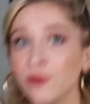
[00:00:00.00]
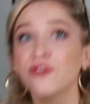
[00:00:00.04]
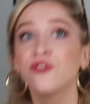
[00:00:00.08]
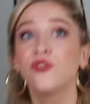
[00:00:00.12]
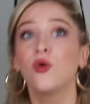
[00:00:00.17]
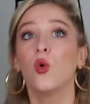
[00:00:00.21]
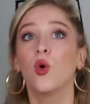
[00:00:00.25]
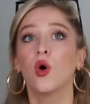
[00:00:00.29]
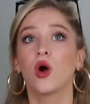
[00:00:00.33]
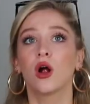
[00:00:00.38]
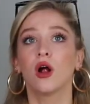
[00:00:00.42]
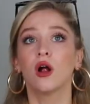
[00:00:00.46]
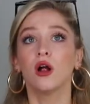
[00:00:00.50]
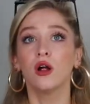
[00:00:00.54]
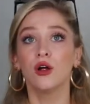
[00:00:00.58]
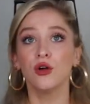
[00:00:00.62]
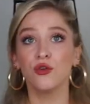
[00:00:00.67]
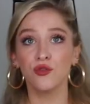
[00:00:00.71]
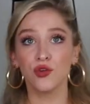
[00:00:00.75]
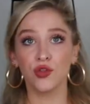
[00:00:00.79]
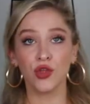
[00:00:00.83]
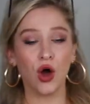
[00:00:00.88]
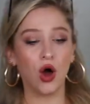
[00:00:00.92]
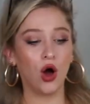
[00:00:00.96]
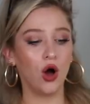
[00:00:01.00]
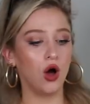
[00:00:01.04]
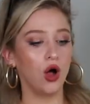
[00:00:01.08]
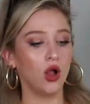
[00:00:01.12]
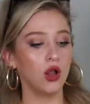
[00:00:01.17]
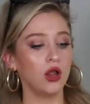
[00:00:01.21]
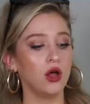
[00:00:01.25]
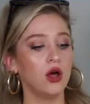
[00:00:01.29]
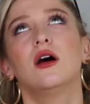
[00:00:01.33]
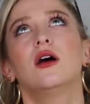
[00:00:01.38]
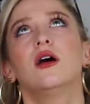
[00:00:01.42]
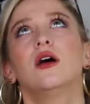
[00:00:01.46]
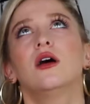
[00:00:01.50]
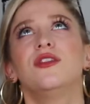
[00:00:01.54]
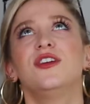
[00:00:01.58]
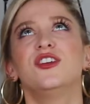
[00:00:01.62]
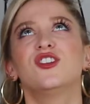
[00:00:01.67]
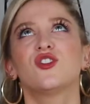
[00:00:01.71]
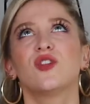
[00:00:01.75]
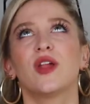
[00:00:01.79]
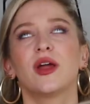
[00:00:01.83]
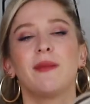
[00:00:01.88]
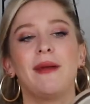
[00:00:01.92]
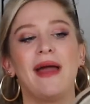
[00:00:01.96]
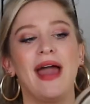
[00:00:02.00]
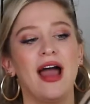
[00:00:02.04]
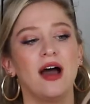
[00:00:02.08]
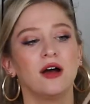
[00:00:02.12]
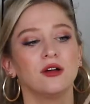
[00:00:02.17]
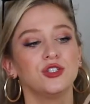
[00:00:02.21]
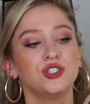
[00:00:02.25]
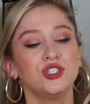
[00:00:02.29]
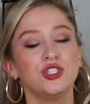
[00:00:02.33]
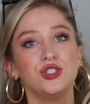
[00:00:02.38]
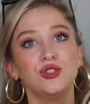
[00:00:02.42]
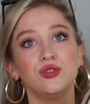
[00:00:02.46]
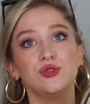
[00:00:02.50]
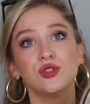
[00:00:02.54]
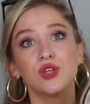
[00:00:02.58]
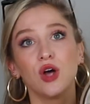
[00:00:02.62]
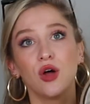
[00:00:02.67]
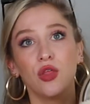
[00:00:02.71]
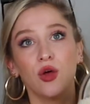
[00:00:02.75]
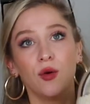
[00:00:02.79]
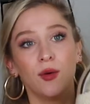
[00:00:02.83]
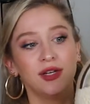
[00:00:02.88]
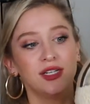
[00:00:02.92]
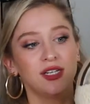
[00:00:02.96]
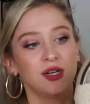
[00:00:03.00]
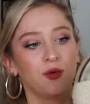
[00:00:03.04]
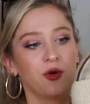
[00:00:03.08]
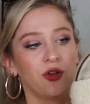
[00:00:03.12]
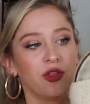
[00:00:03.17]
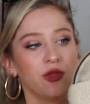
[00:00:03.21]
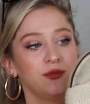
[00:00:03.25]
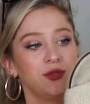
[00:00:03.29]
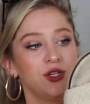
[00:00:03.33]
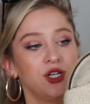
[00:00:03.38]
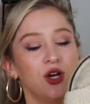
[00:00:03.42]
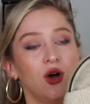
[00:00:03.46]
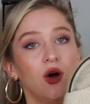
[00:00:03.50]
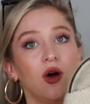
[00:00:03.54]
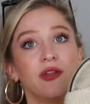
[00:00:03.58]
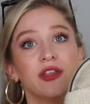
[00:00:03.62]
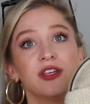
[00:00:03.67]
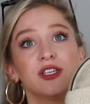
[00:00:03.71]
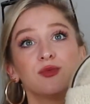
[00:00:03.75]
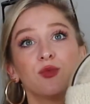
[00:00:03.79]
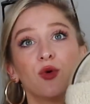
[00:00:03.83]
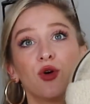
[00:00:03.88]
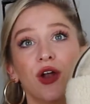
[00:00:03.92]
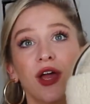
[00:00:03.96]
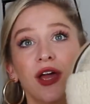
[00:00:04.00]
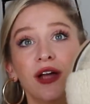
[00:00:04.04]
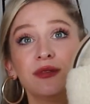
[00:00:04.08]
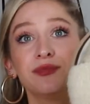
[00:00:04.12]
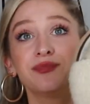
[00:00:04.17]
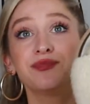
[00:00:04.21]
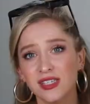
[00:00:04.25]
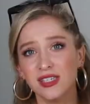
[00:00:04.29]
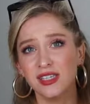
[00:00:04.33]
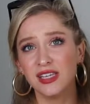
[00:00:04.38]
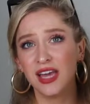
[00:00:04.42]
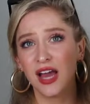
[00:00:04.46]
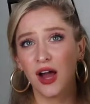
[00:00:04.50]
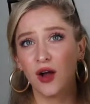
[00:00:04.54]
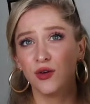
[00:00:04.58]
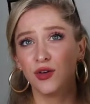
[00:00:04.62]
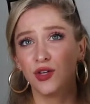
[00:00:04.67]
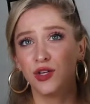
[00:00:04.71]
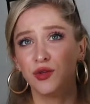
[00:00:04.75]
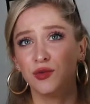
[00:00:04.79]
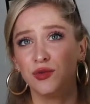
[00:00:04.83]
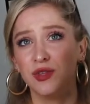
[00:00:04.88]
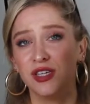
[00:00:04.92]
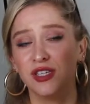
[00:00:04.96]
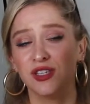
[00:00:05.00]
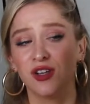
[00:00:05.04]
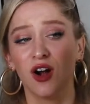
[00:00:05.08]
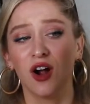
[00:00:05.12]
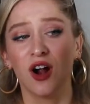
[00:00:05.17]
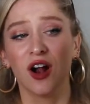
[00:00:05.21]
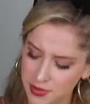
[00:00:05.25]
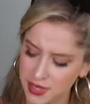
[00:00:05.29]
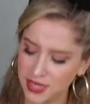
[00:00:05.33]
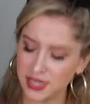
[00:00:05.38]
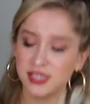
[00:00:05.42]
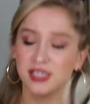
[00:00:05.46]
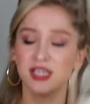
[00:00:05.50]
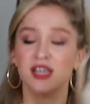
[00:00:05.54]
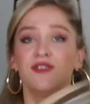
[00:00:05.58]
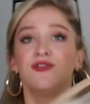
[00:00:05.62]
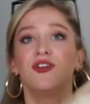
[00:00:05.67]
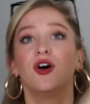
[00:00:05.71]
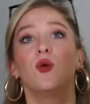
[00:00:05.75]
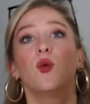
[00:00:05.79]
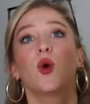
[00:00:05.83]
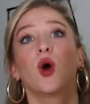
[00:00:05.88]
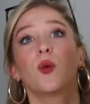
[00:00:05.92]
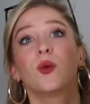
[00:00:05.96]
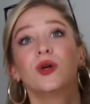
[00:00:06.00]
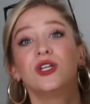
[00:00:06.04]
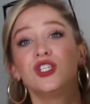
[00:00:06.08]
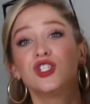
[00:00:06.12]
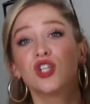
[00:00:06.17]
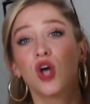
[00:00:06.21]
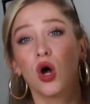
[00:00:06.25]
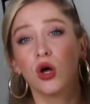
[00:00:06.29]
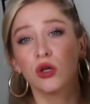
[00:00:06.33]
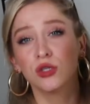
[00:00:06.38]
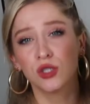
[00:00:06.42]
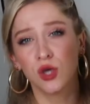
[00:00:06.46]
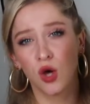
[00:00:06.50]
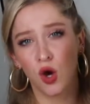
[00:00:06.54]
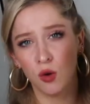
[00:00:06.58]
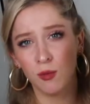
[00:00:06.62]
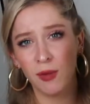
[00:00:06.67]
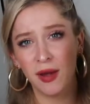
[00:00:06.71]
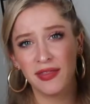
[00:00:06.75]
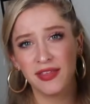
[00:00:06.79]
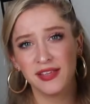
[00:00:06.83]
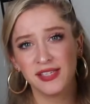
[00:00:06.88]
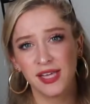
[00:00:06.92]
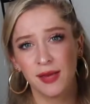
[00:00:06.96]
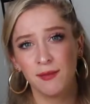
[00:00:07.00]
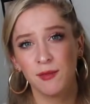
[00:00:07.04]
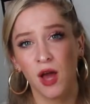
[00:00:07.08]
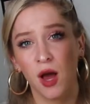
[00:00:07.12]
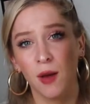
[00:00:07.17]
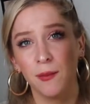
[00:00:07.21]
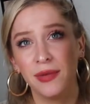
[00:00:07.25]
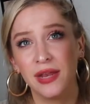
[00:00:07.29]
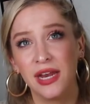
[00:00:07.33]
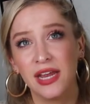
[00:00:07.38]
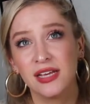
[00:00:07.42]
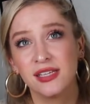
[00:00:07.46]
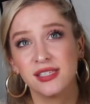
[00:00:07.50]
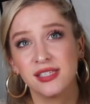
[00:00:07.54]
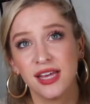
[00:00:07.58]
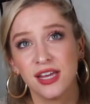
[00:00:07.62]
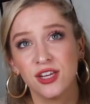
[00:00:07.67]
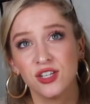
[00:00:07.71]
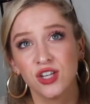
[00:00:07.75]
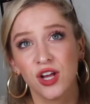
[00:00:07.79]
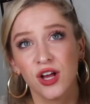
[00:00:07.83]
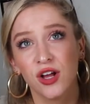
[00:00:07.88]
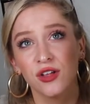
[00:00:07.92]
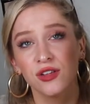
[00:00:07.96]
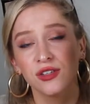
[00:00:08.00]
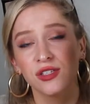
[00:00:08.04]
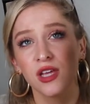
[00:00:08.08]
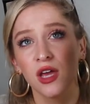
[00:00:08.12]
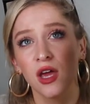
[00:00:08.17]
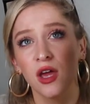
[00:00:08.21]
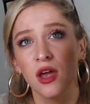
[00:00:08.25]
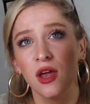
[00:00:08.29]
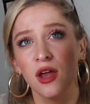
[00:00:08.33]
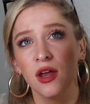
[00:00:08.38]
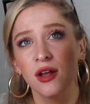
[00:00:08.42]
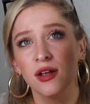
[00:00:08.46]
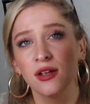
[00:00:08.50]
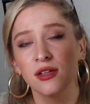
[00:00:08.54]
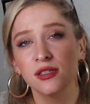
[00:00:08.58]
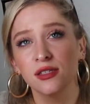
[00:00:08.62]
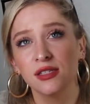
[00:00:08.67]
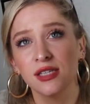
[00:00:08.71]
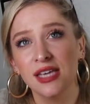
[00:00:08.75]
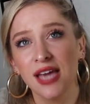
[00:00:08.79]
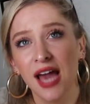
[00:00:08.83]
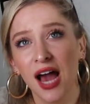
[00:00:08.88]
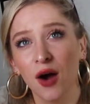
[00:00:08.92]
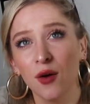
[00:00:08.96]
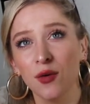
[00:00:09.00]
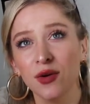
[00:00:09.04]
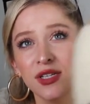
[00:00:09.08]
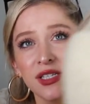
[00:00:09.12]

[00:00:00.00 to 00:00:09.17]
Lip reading: four for the haul. Oh, these are like my house shoes, although I did wear them to yoga this morning. See how cute these are? BC Footwear, which is also owned by the same company as Seychelles. See how